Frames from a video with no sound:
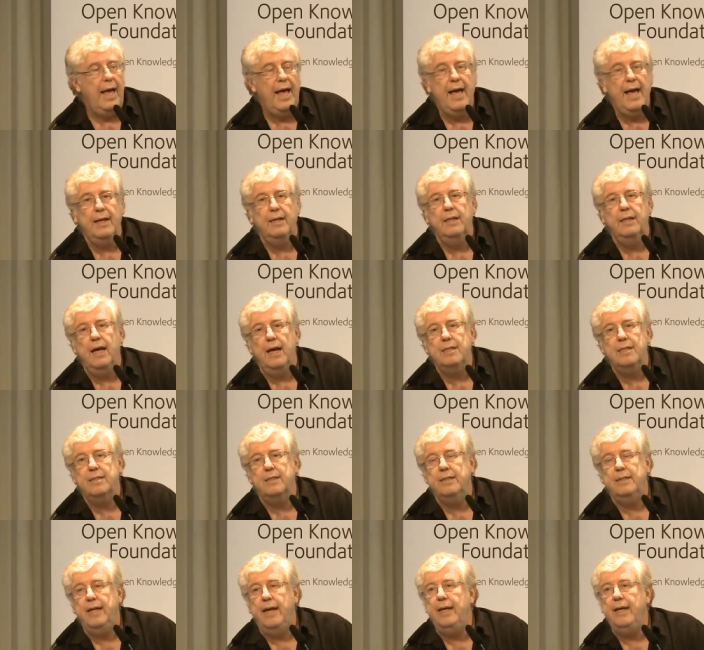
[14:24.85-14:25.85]
analyzed
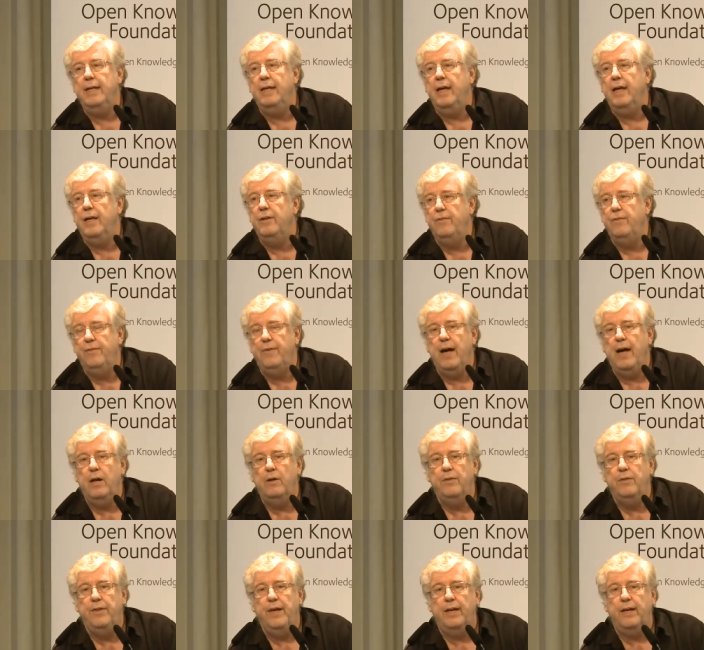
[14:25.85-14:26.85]
the data, and
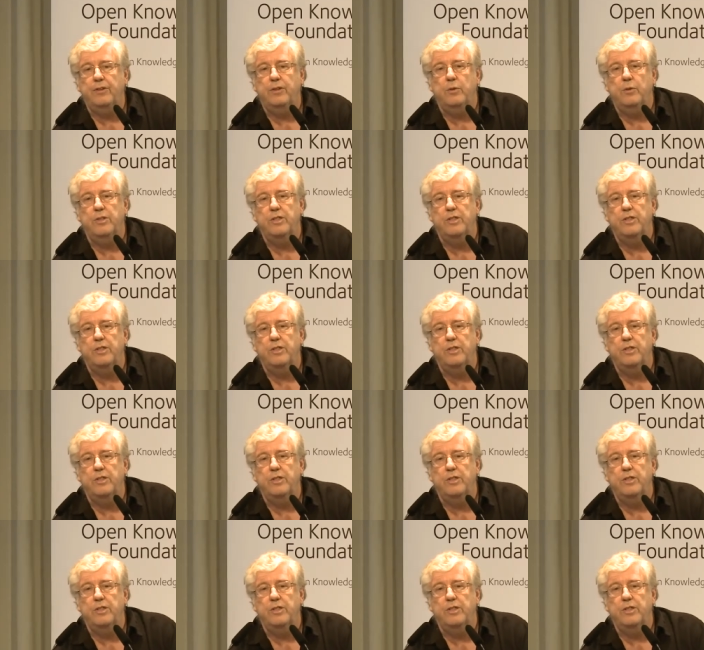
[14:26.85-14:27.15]
found that there